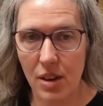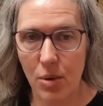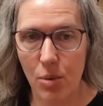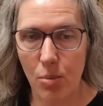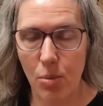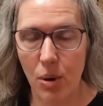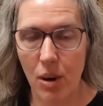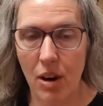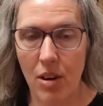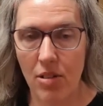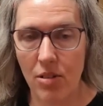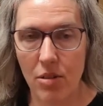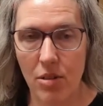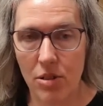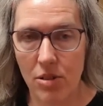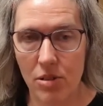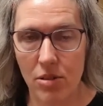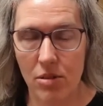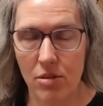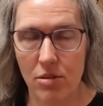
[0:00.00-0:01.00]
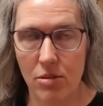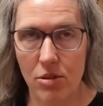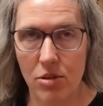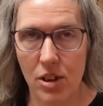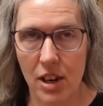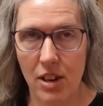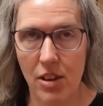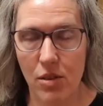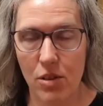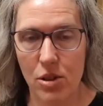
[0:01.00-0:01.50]

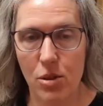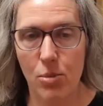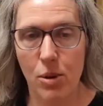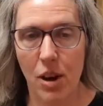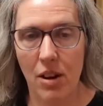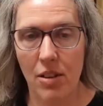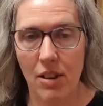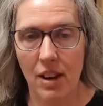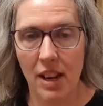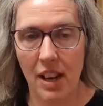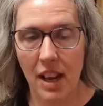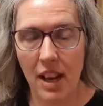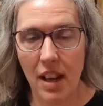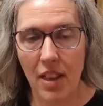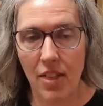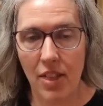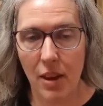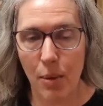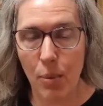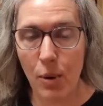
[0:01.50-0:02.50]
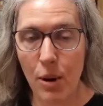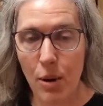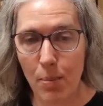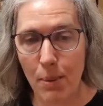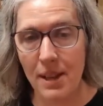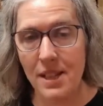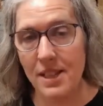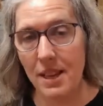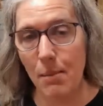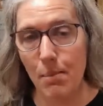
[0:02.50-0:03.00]
worry. There will
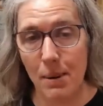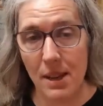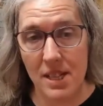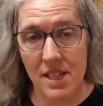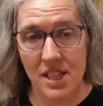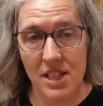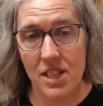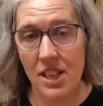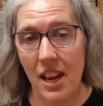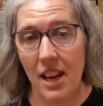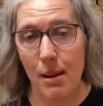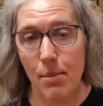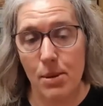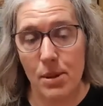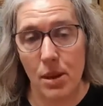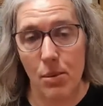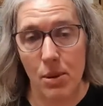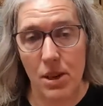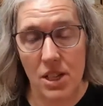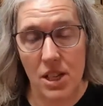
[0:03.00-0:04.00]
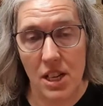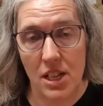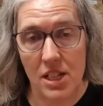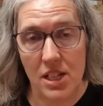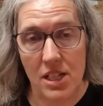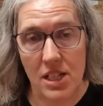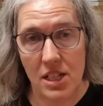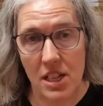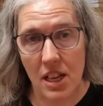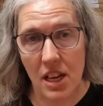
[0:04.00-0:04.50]
be some bisque shapes that we
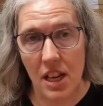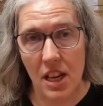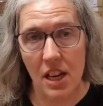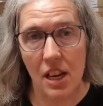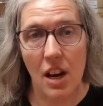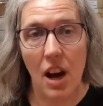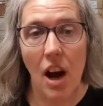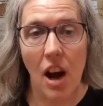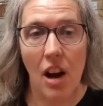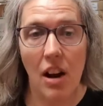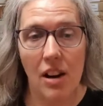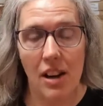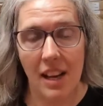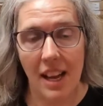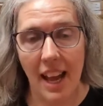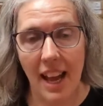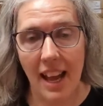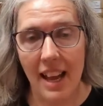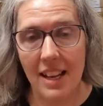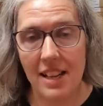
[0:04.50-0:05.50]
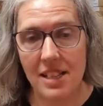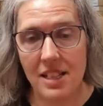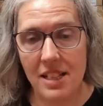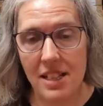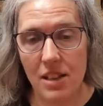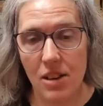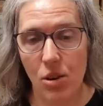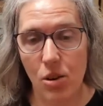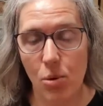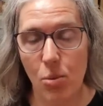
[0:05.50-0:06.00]
just can't
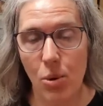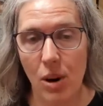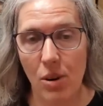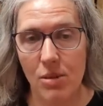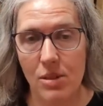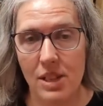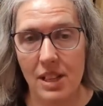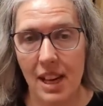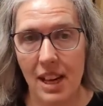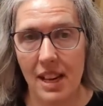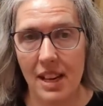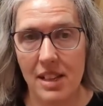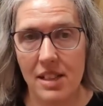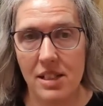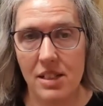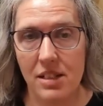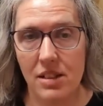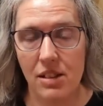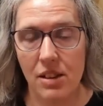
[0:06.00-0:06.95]
get or won't get,